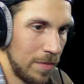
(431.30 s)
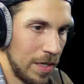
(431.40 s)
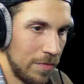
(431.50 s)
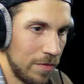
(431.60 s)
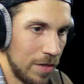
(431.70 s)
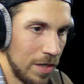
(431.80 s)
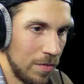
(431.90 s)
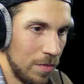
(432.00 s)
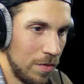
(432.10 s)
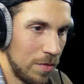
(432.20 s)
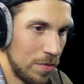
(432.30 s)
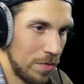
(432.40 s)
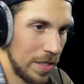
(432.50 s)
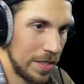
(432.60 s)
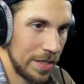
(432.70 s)
I'm ready for you.
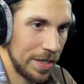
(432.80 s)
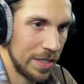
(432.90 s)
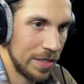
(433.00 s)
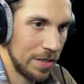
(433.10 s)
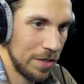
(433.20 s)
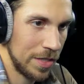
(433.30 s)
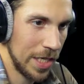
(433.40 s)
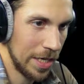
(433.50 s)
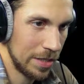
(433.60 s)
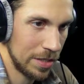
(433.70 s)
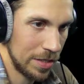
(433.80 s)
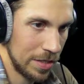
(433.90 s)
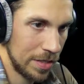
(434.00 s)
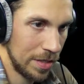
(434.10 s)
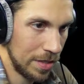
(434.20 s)
Whoa, nice dodge. Good dodge.
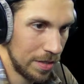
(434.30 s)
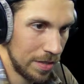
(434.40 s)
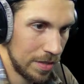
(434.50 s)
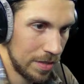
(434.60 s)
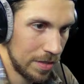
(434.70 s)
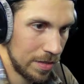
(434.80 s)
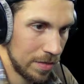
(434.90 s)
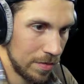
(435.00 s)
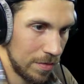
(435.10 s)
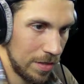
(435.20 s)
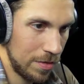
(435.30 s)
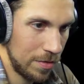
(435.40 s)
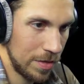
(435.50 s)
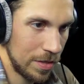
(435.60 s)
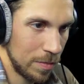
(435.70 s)

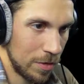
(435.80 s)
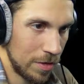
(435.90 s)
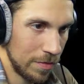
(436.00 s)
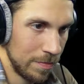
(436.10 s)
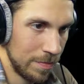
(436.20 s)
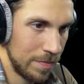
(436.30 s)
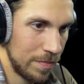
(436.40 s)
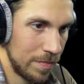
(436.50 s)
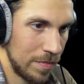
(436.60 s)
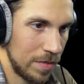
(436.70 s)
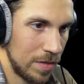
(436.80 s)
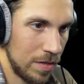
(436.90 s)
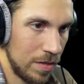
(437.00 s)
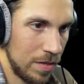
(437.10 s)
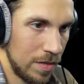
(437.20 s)
Whoa, there's more of
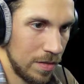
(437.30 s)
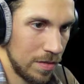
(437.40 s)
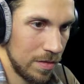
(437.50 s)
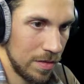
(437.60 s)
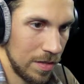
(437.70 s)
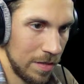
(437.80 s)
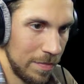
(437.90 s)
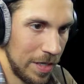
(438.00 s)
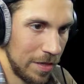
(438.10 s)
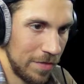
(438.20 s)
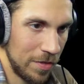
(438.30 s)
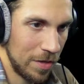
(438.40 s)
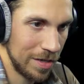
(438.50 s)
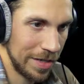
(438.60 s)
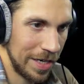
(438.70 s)
them. How many of you
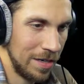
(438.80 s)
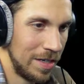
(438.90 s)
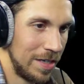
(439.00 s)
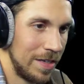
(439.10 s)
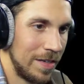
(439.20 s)
are there?